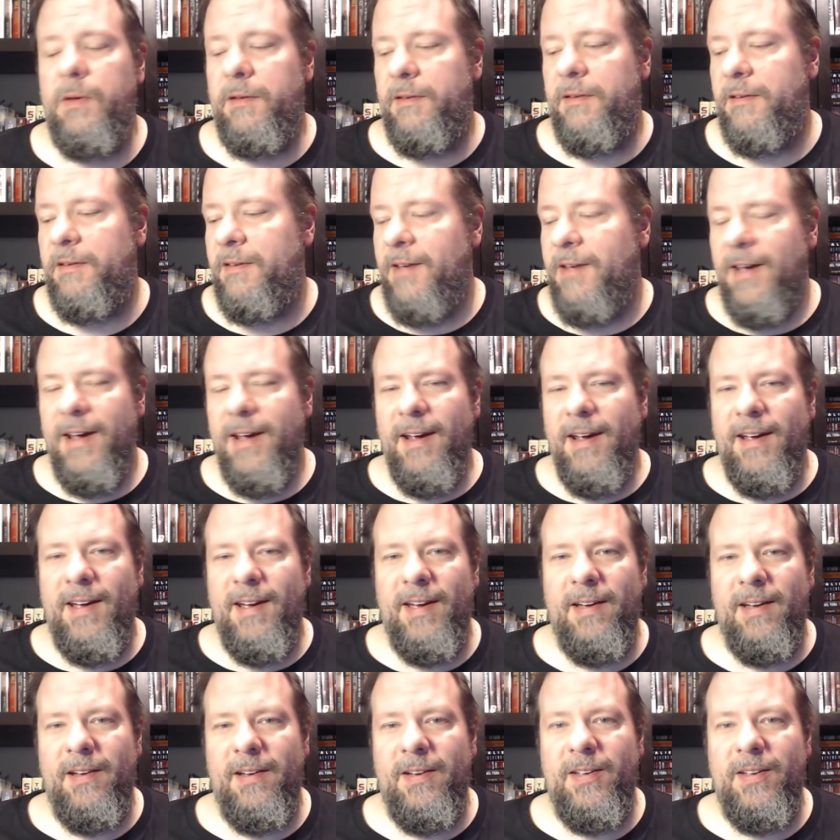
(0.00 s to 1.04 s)

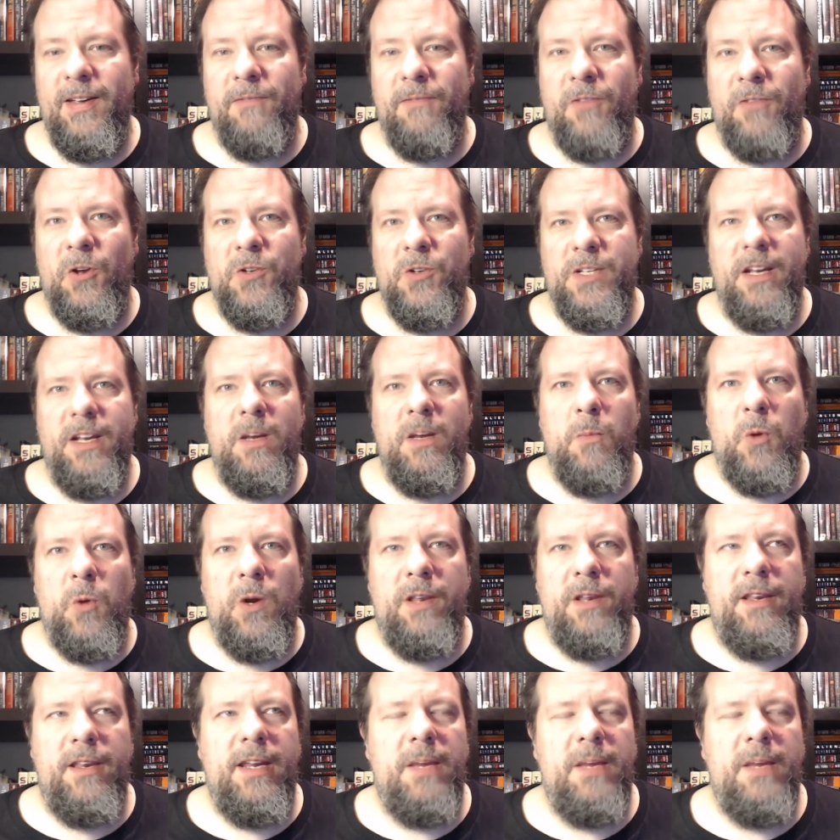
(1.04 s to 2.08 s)
if there's any more
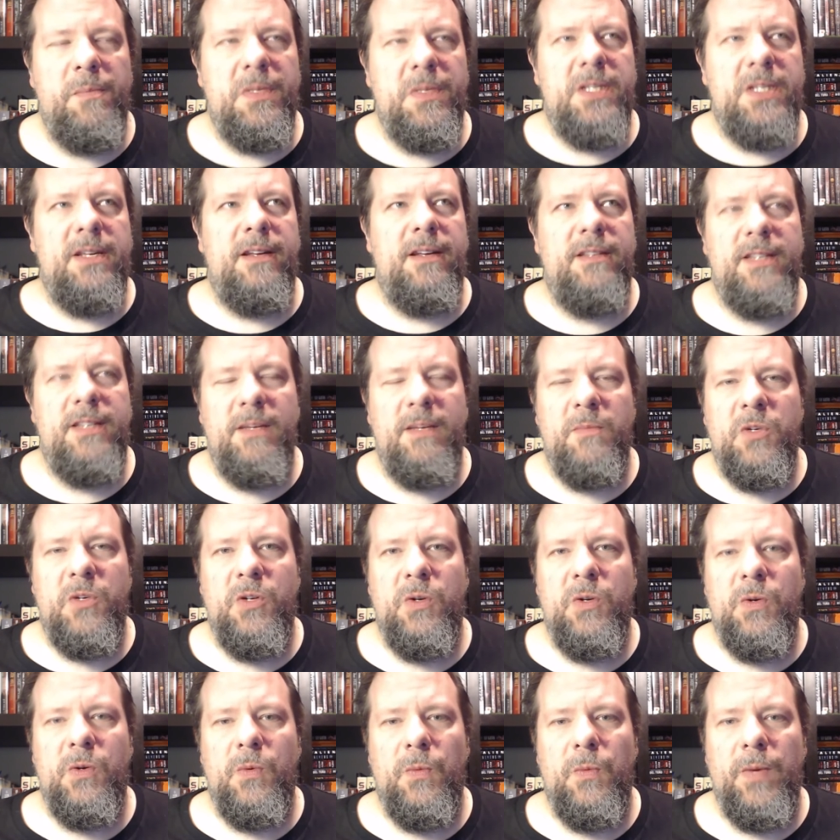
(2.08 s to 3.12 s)
themes that seem
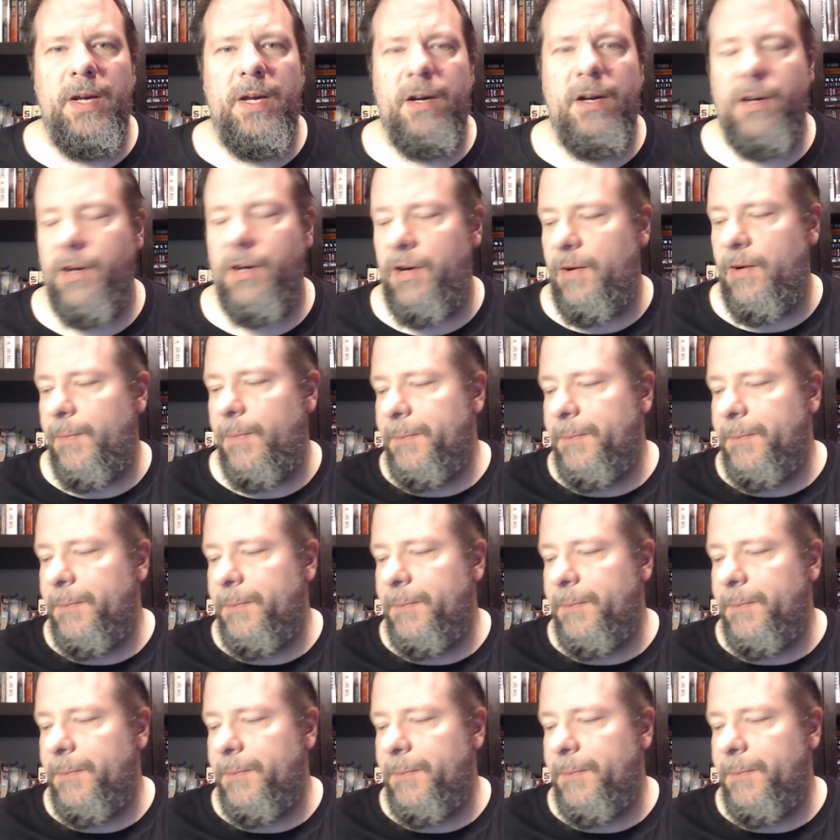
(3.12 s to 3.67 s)
to reoccur.